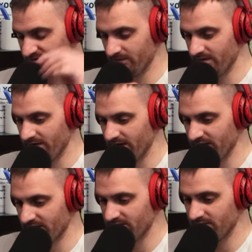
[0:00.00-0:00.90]
something that
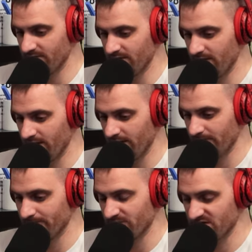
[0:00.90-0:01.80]
is um,